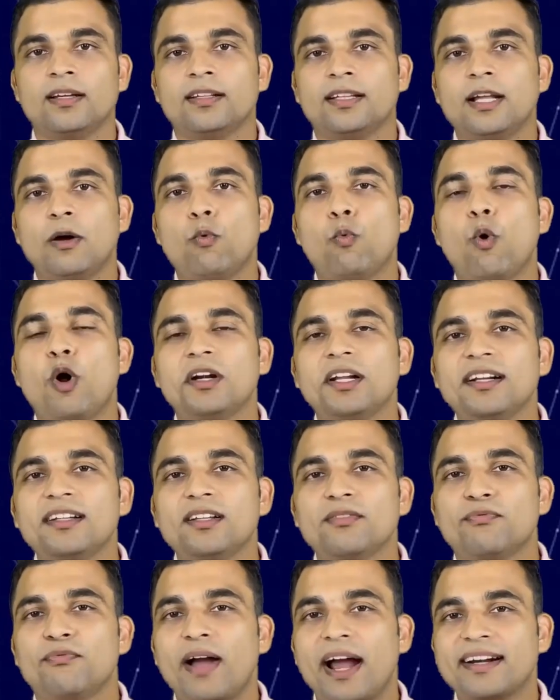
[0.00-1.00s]
Now, what are
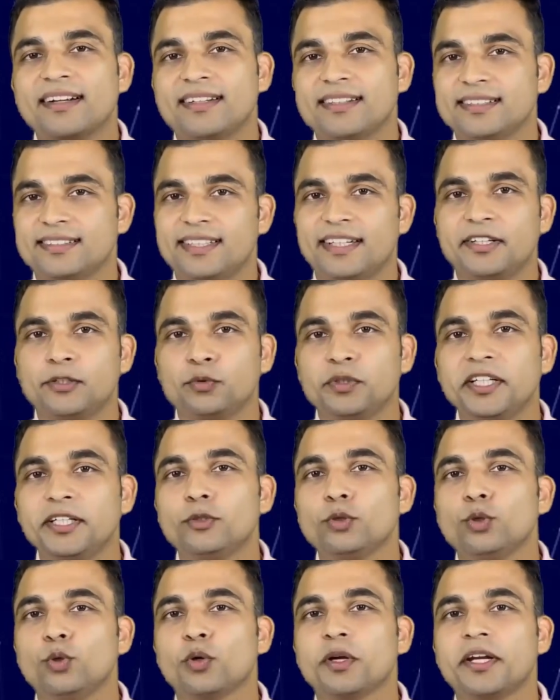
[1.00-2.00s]
the factors that you need
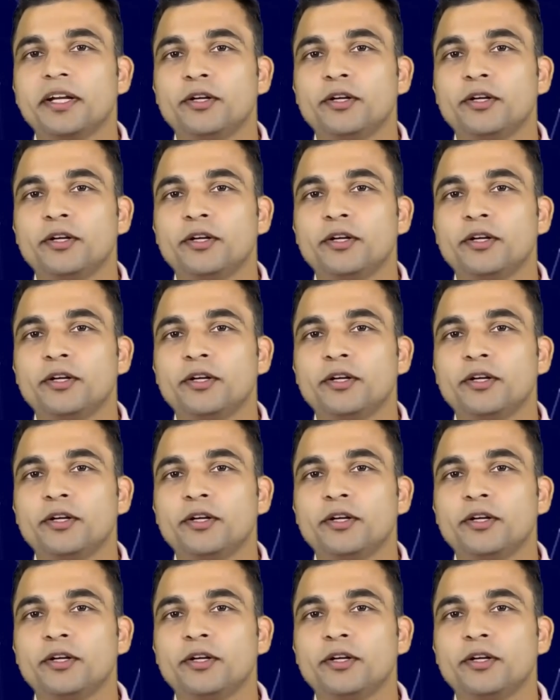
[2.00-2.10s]
to look